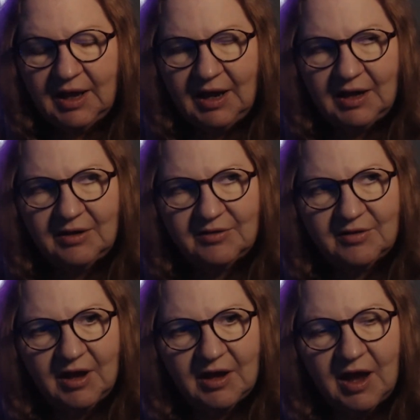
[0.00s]
and it's
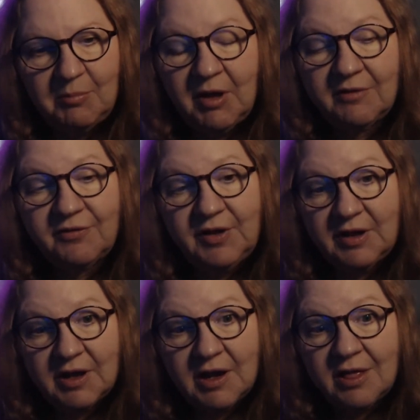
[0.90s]
like I'm not
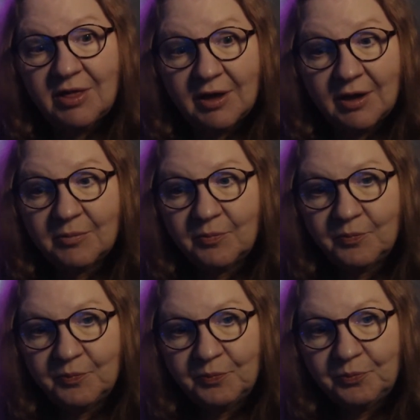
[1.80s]
feeling anything.
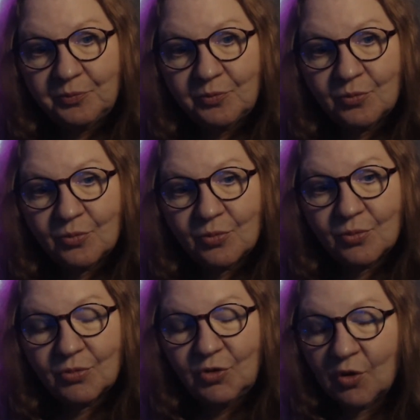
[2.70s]

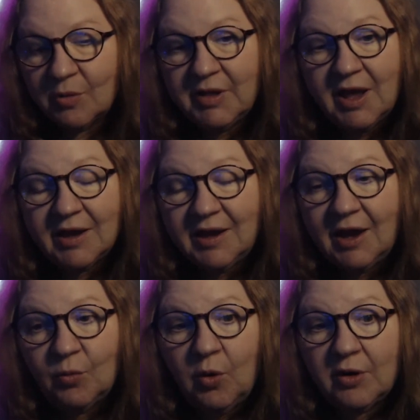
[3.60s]
Normally, I
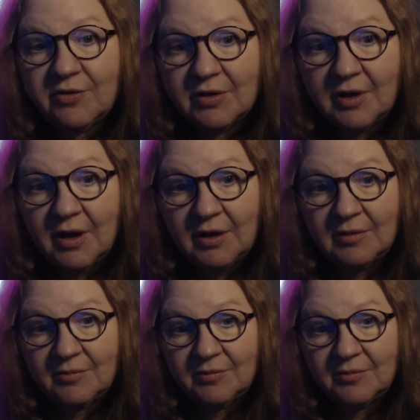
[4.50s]
can't watch the guy.